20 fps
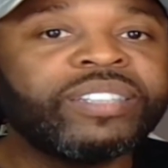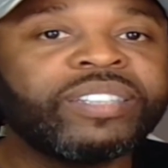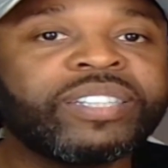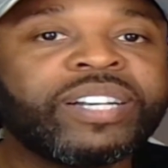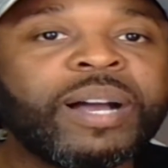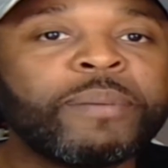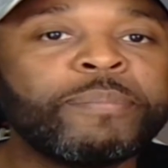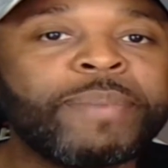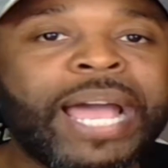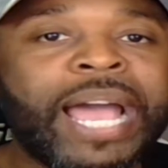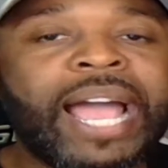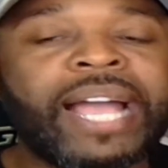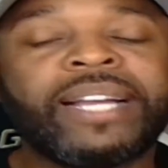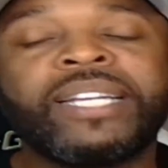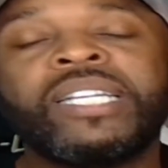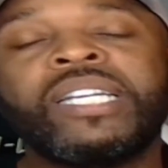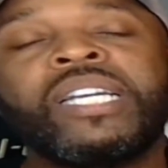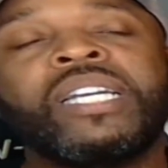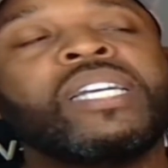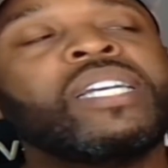come back.
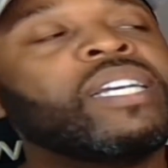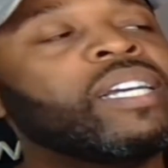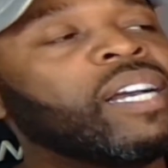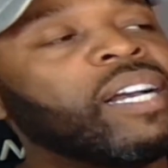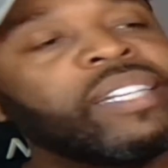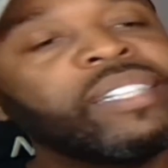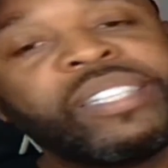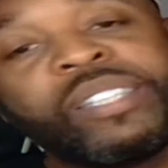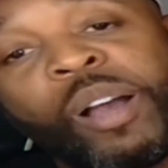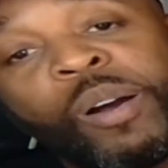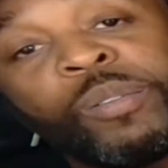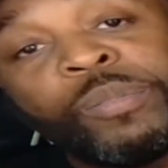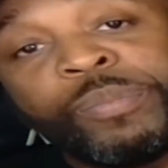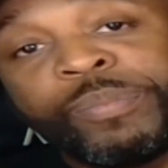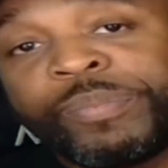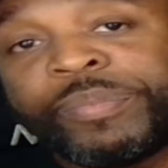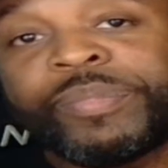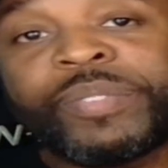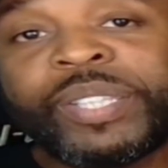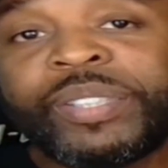So,
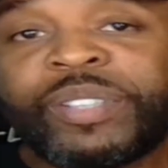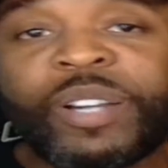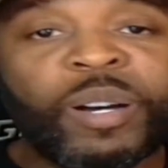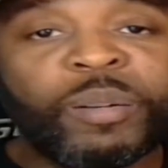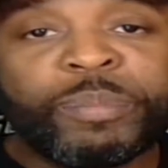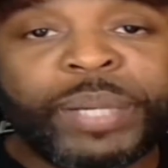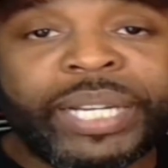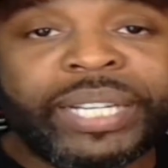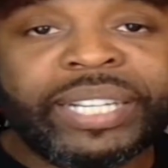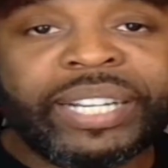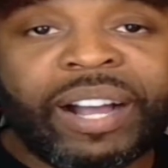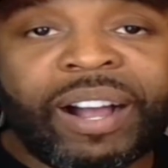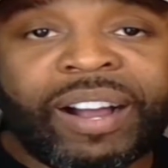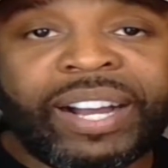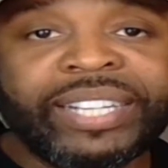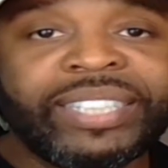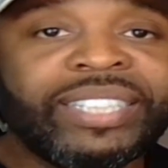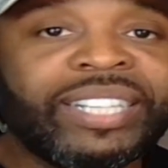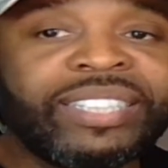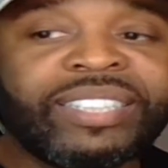no biggie. All
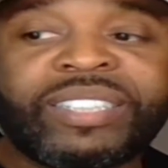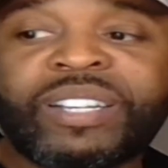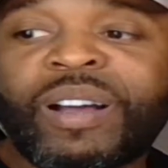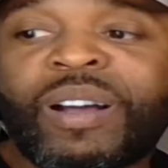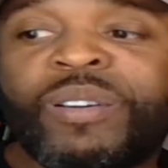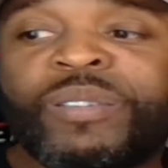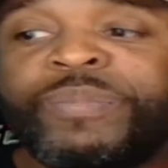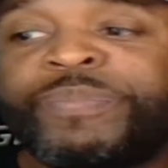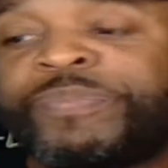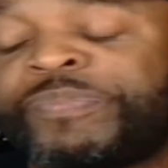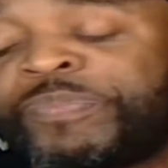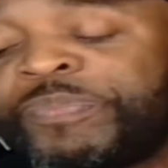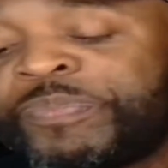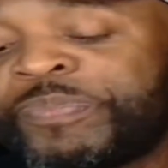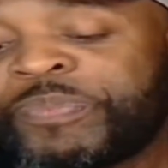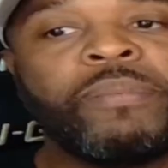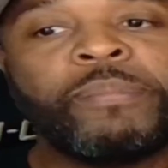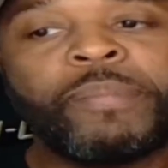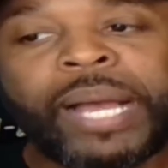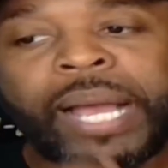right, let's go.
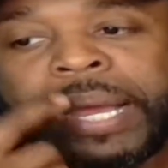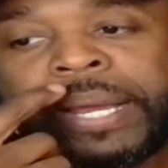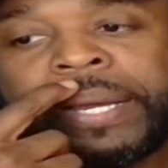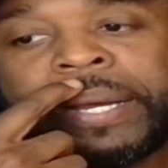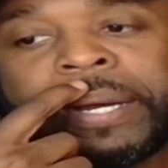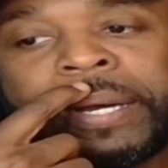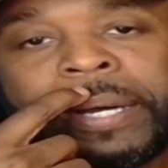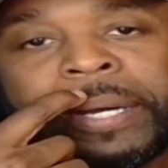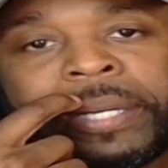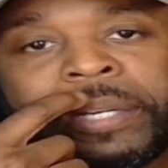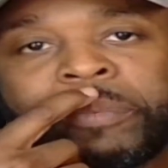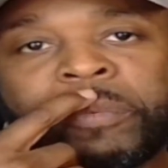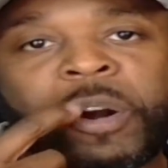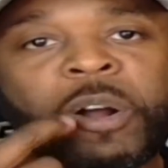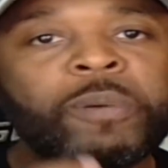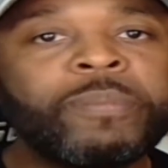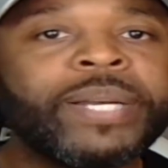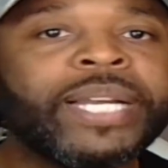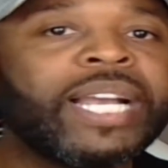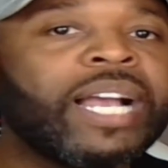My
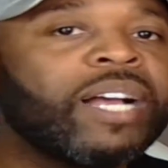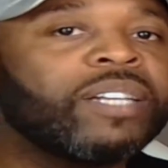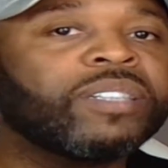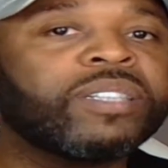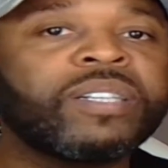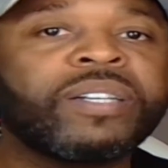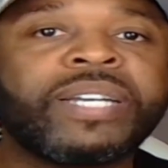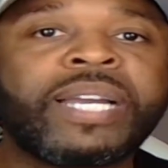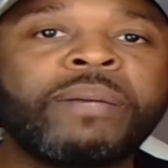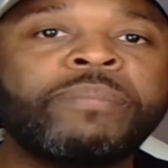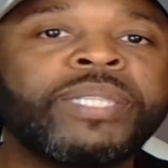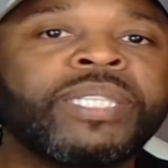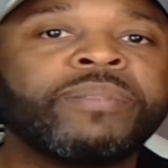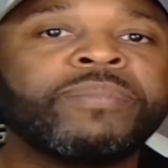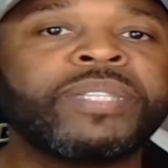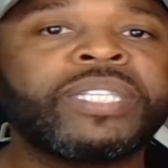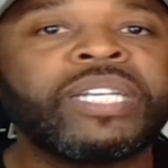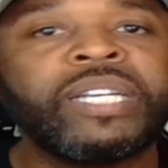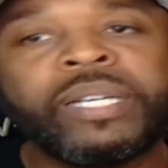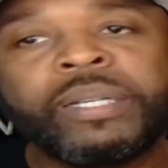enrollment counselor gave me some
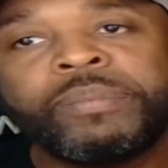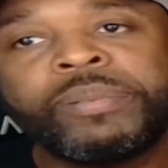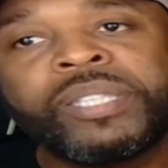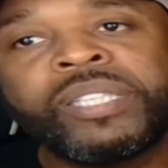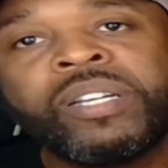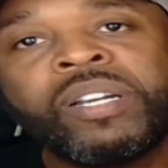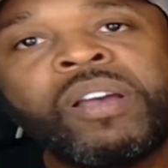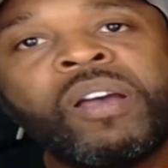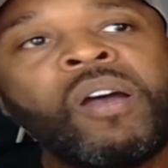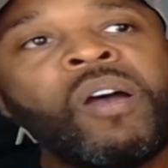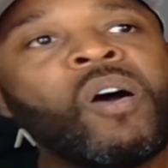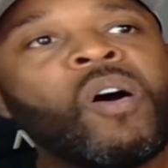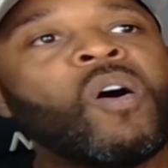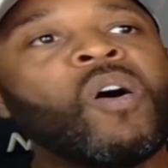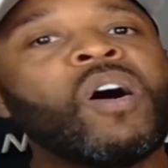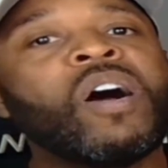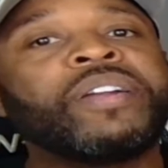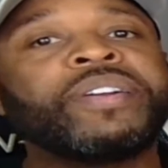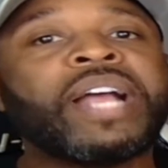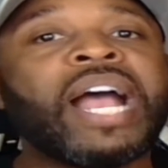tips
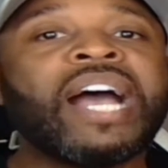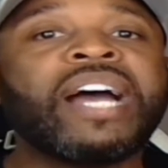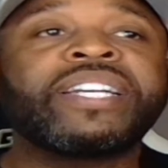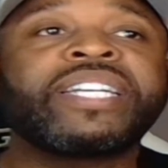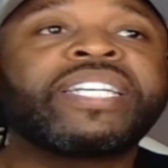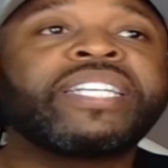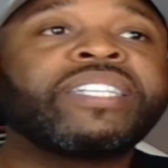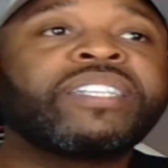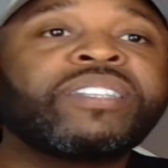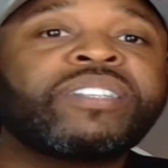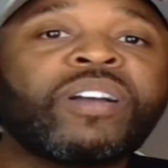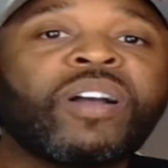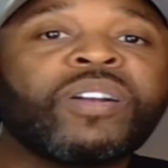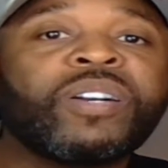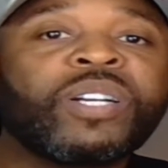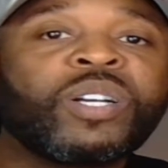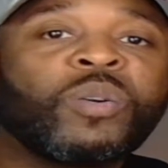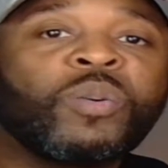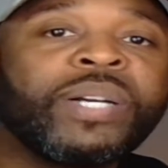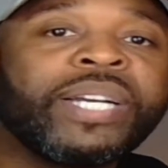on how to get
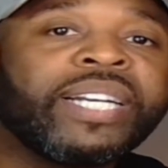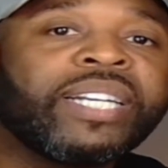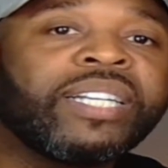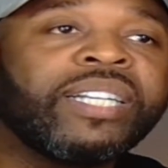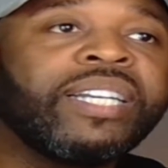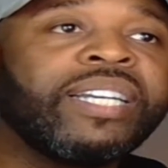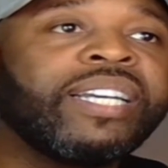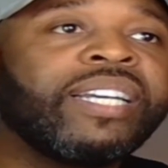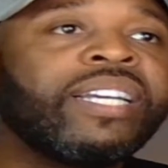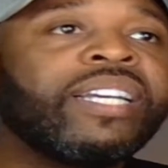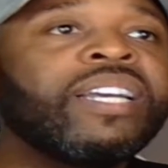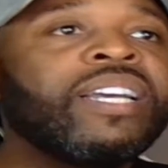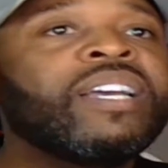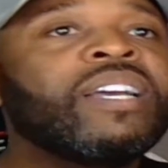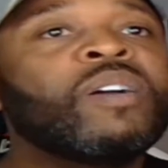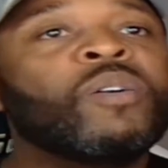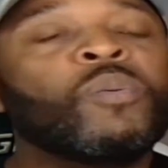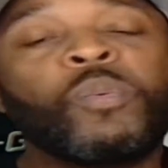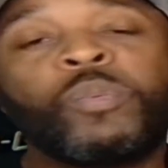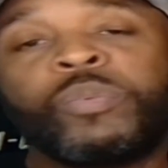started quickly,
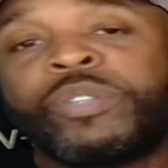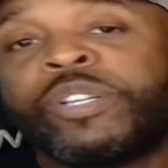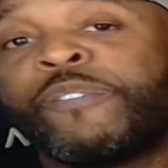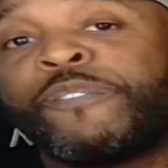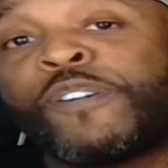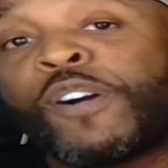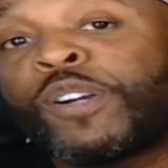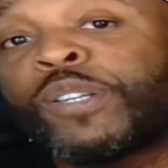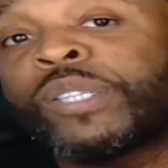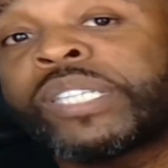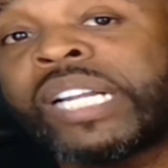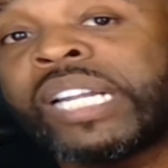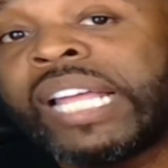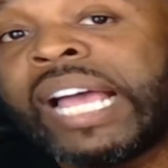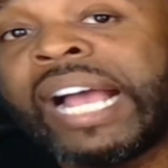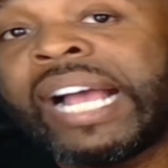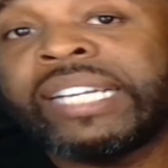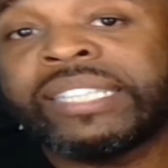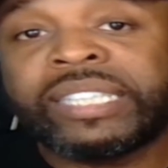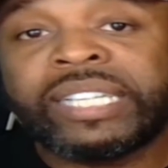the first
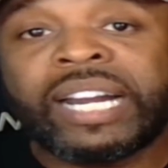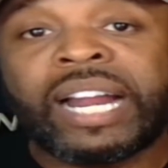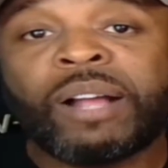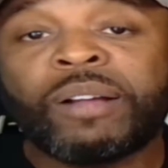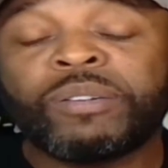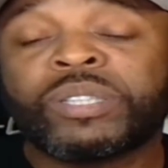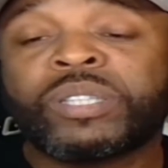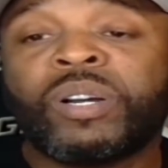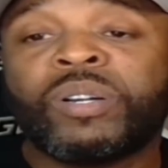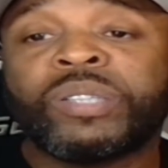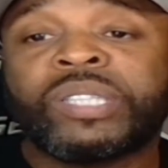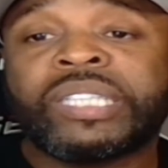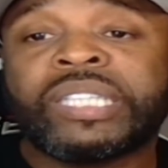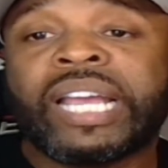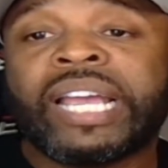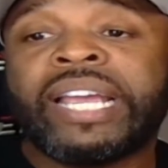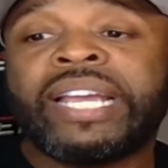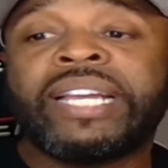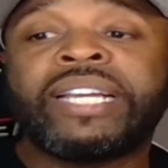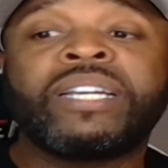class that I was going to
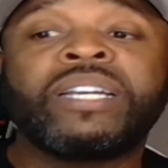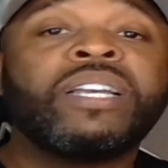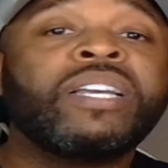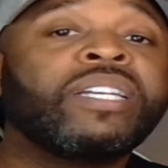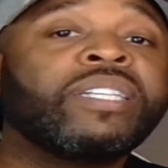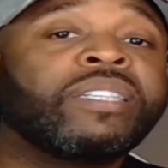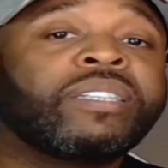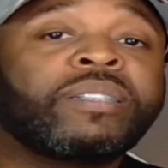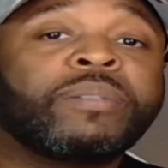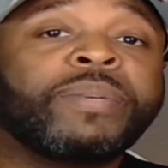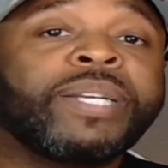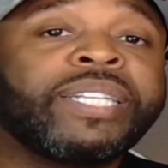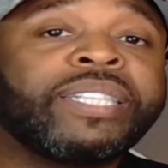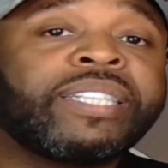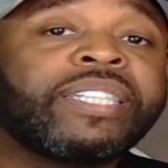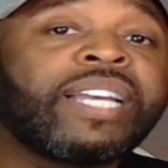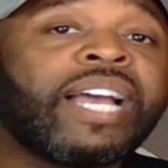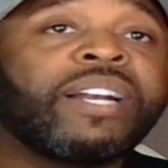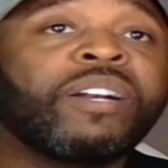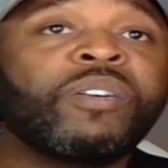take, some
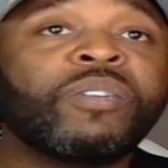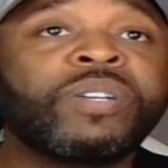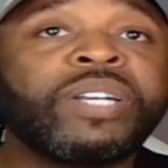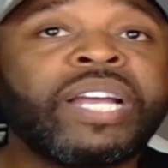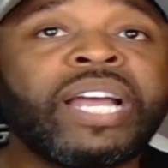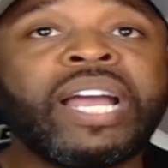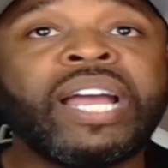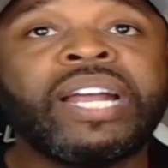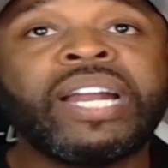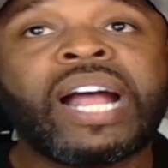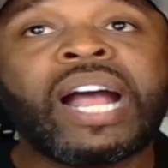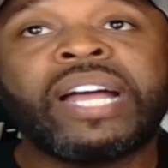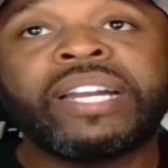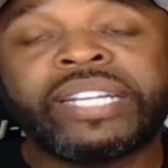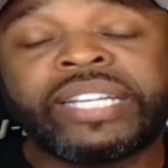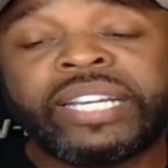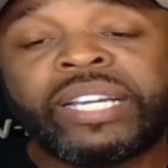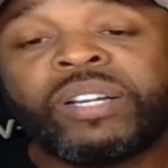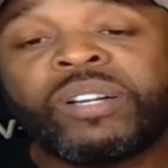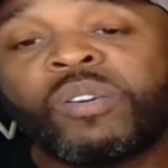insight on that, how to
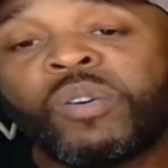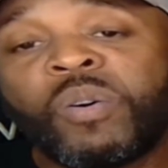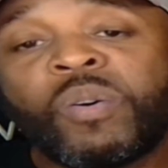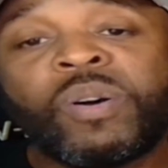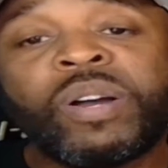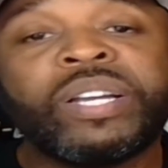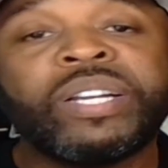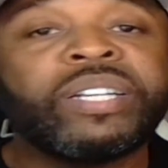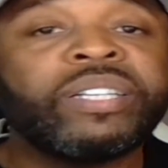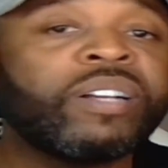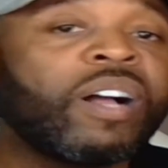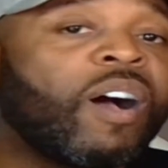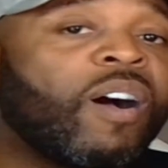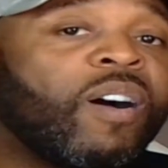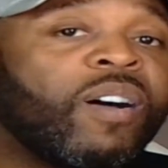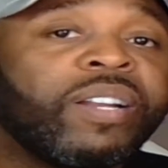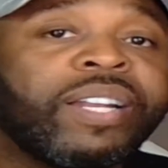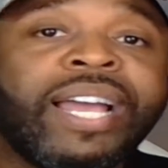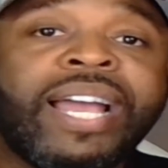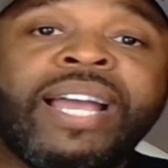get going,
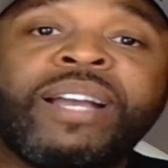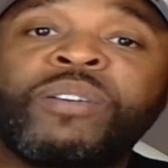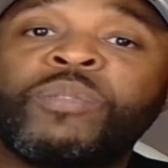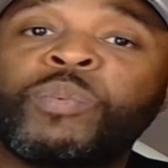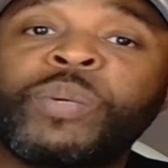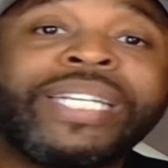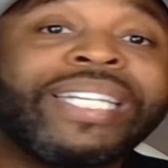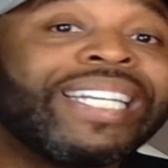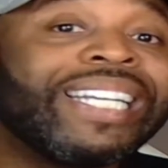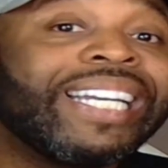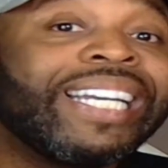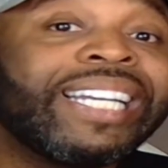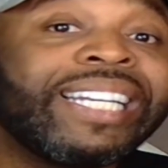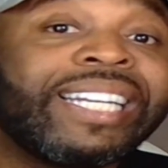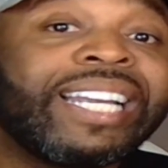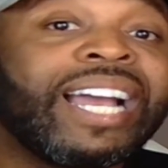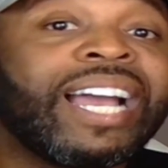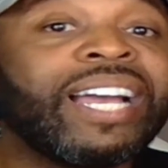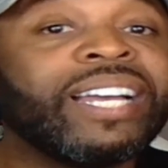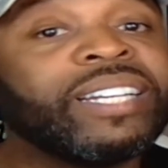all that. We did
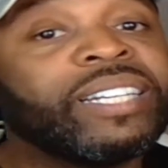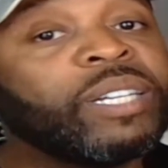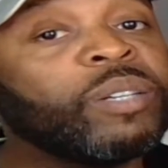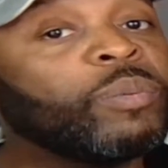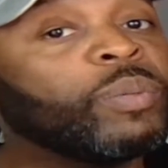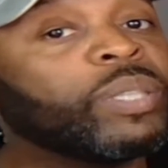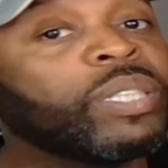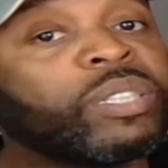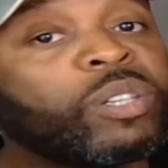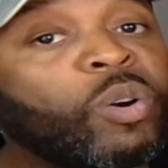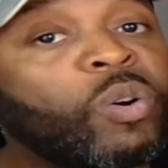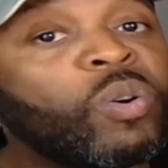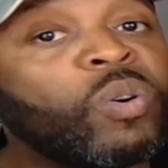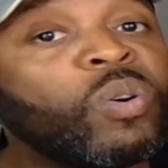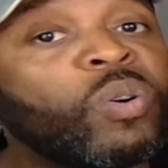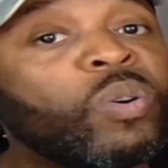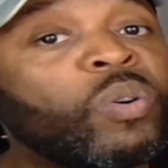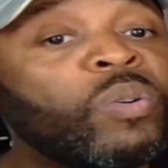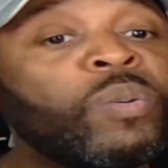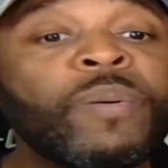that. It was
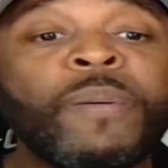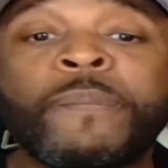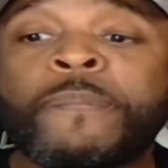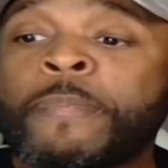cool.